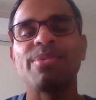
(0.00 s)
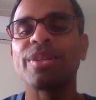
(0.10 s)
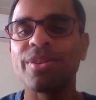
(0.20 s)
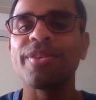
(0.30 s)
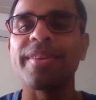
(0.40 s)

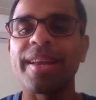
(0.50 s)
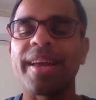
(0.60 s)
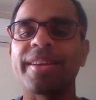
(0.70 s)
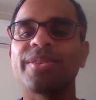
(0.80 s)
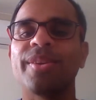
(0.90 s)
But when
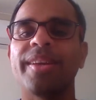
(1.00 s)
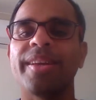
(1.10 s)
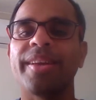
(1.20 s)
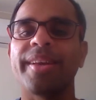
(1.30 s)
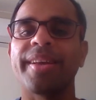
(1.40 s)
I
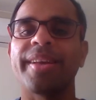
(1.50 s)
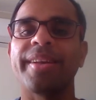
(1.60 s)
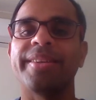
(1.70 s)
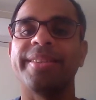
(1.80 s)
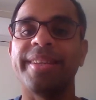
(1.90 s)
actually
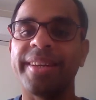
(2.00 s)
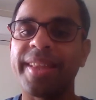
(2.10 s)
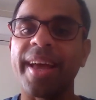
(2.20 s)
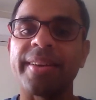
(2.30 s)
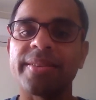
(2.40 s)
did
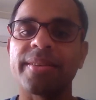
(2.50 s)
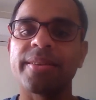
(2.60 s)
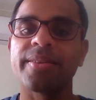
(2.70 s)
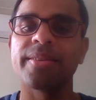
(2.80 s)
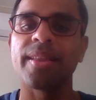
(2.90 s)
that,
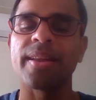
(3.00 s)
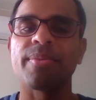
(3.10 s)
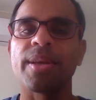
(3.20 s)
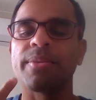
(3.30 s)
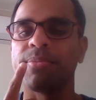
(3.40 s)
then
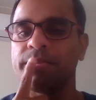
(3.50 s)
I'm like,